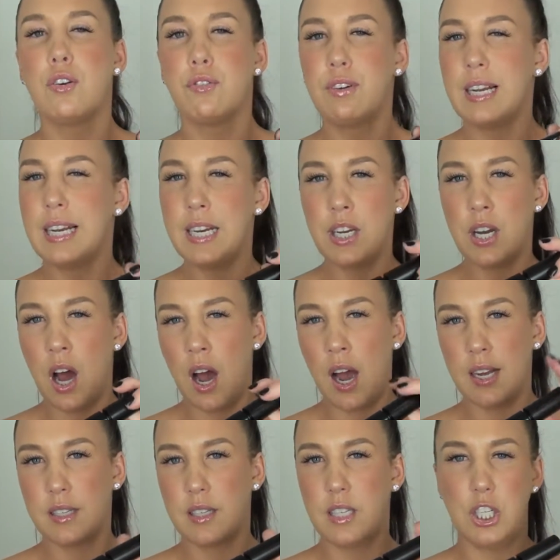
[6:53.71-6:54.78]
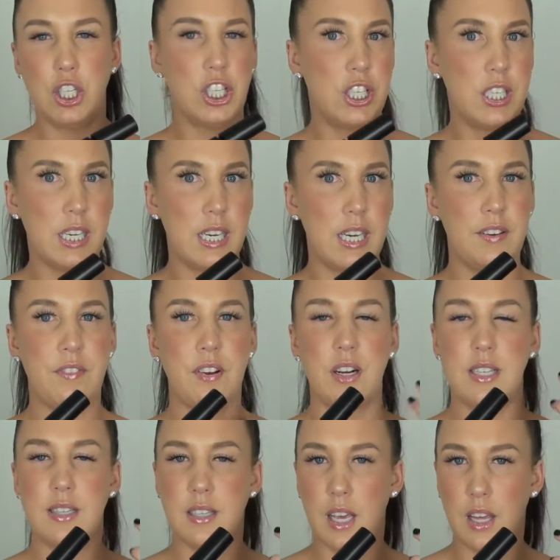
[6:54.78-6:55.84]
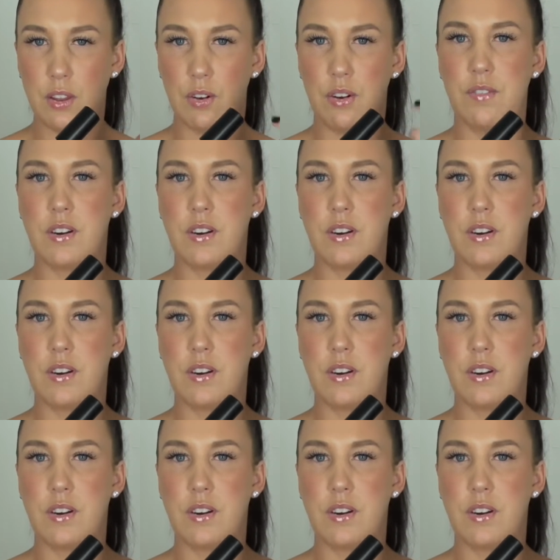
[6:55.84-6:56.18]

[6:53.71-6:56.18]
really nice and sheer, very see-through,